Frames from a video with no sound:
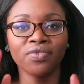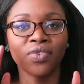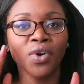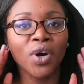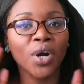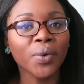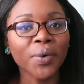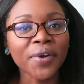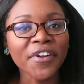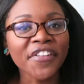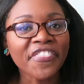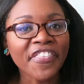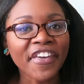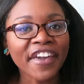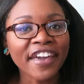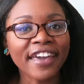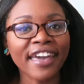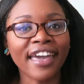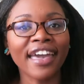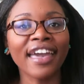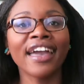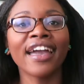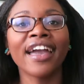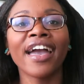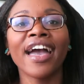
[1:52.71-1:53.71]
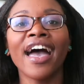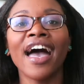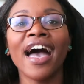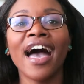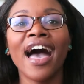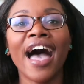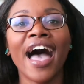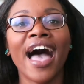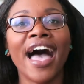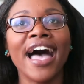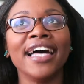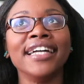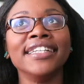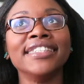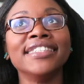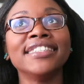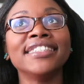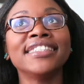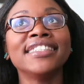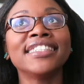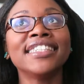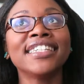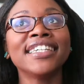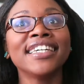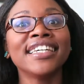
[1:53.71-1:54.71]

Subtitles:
forward thinking? And